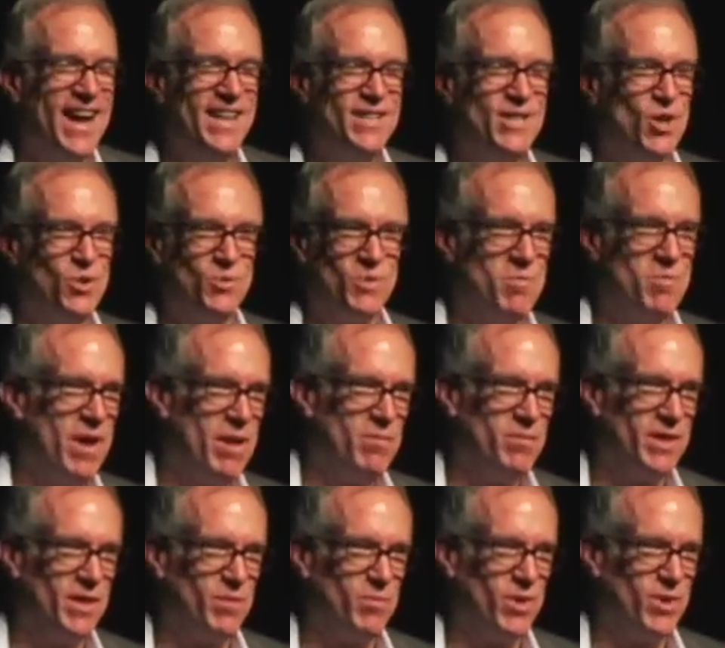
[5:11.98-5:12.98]
I don't
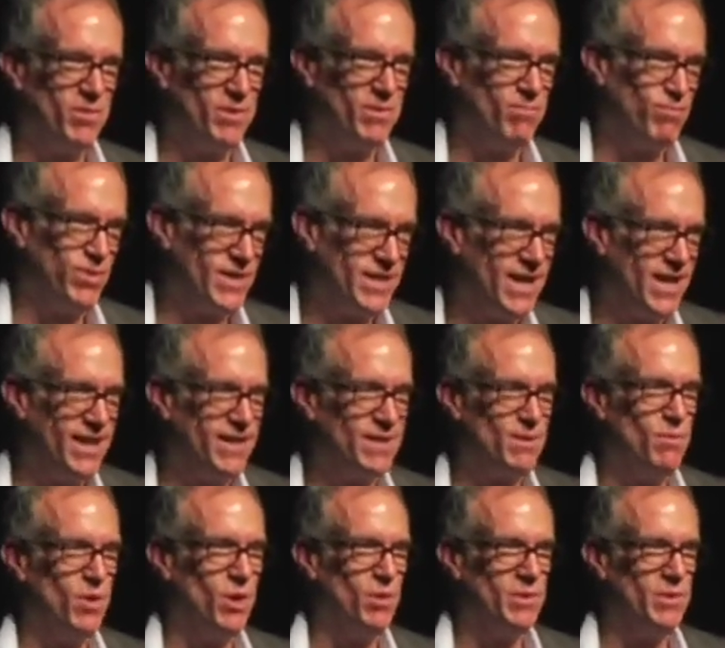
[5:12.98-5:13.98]
remember the
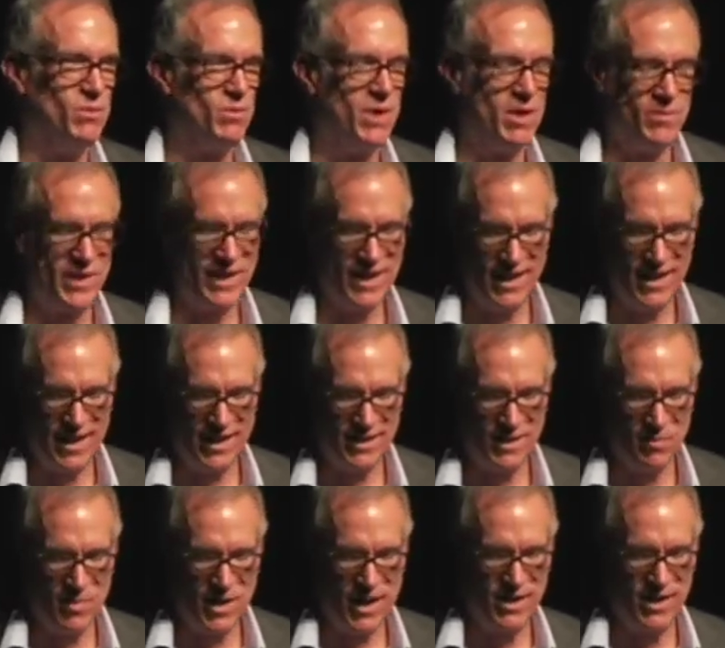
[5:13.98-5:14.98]
precise moment when we
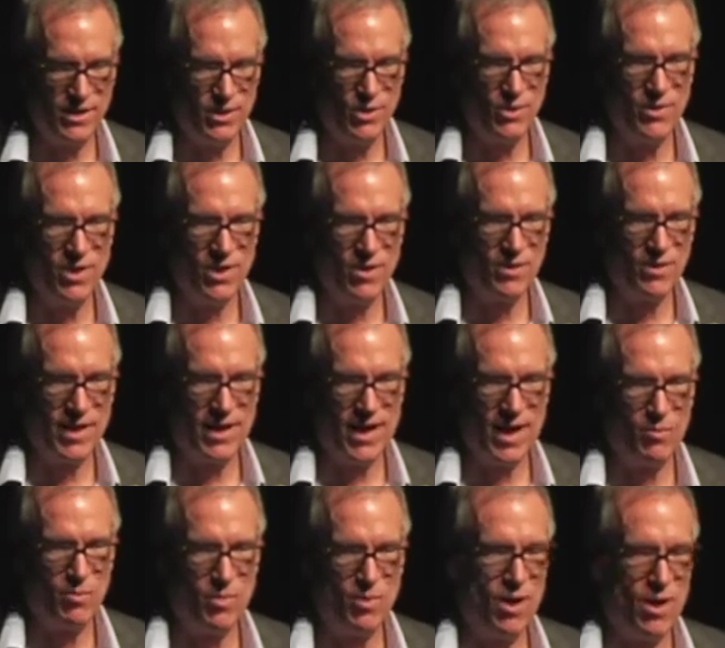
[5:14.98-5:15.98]
connected, but I do know
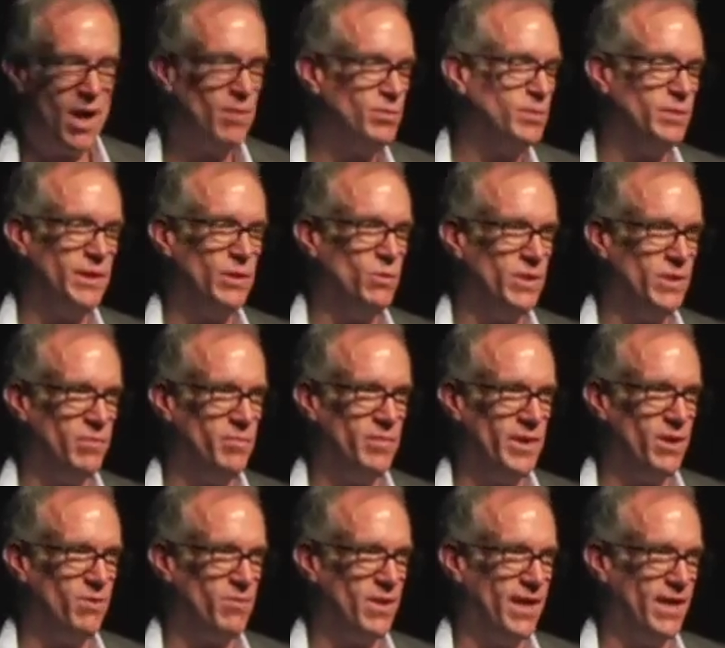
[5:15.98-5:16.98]
that I probably
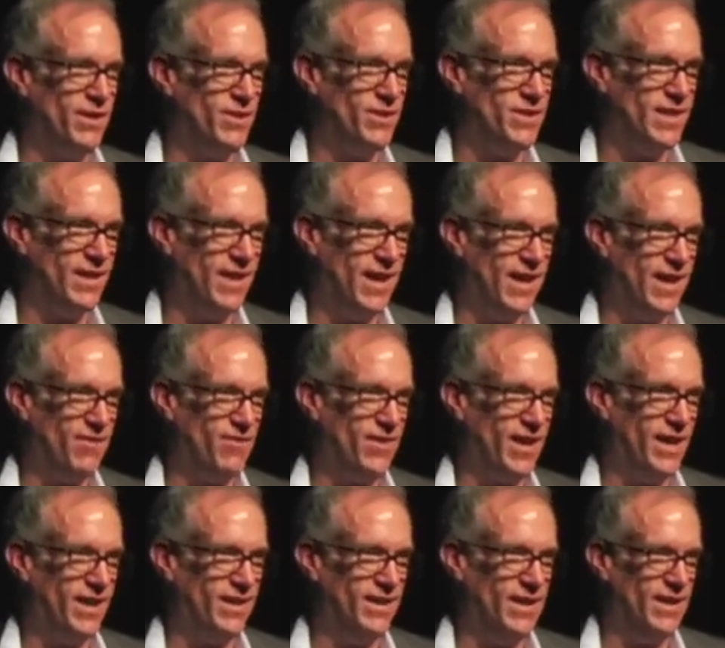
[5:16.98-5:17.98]
wouldn't be a writer today
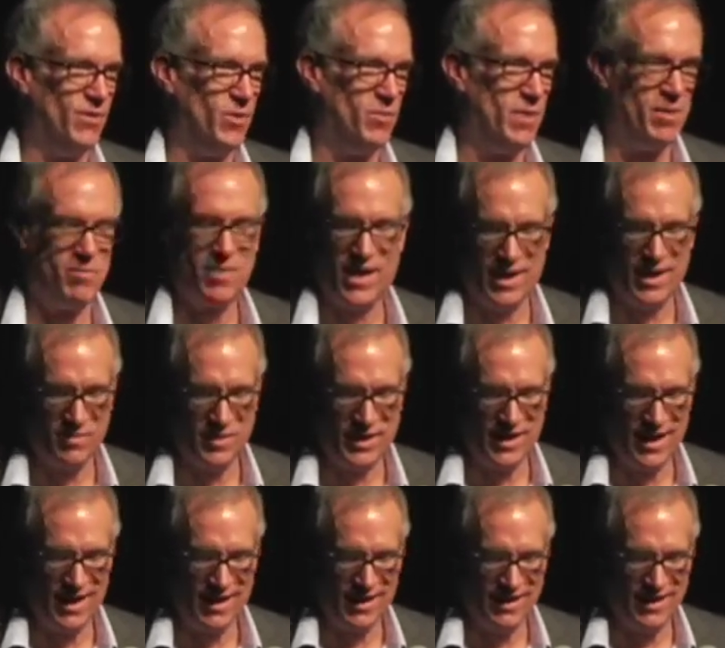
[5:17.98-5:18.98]
if I had never met Patti
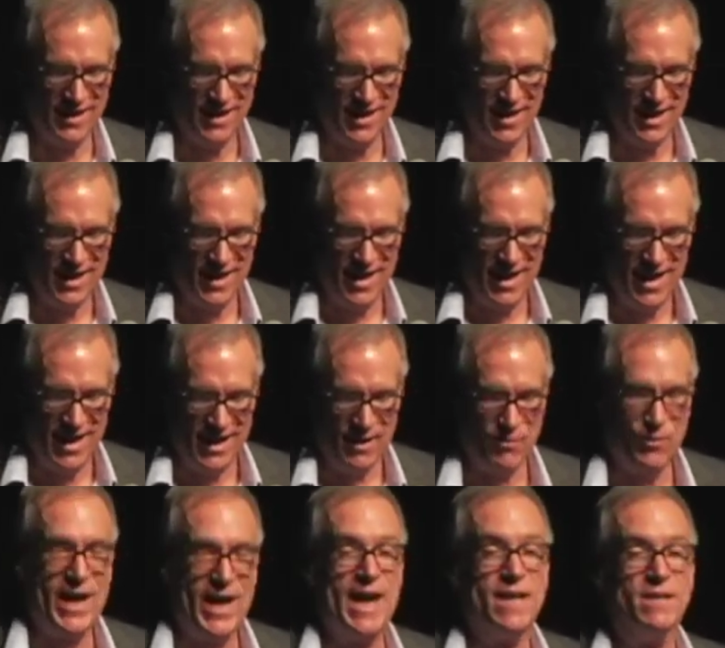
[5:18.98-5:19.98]

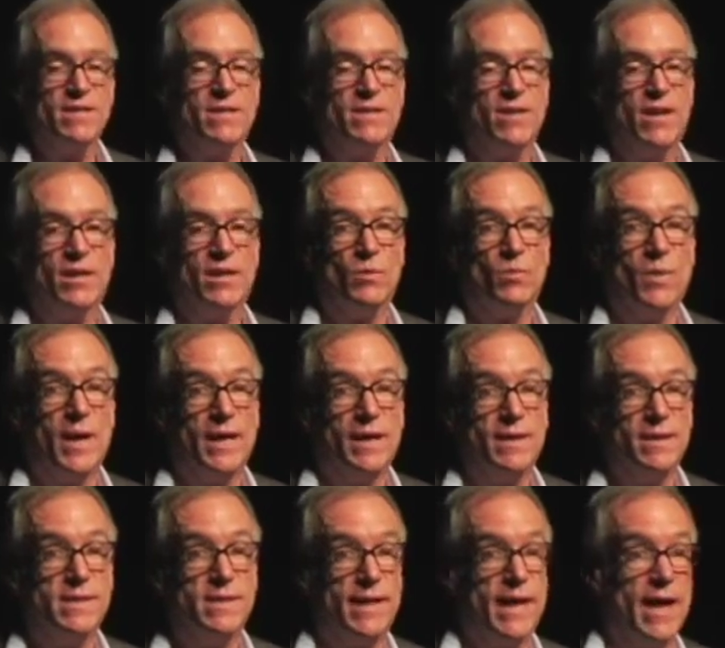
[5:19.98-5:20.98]
McKenny. If we hadn't started
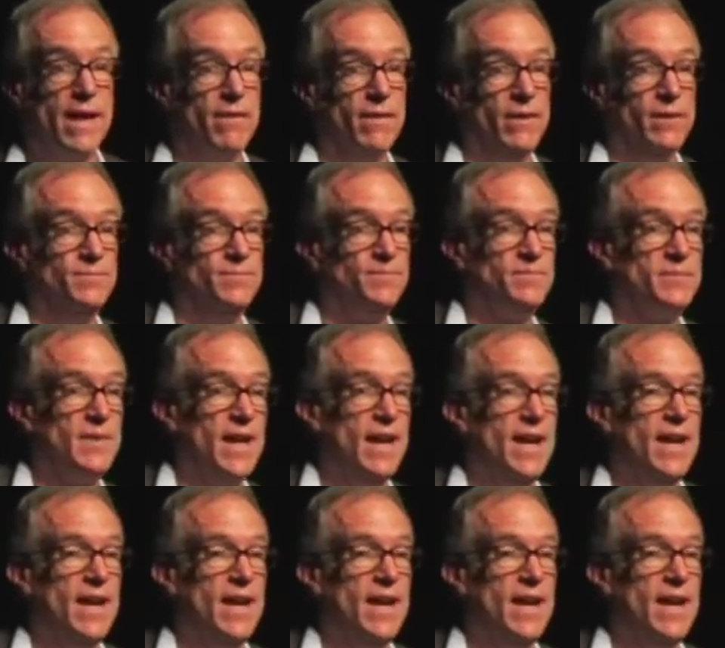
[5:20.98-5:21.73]
writing together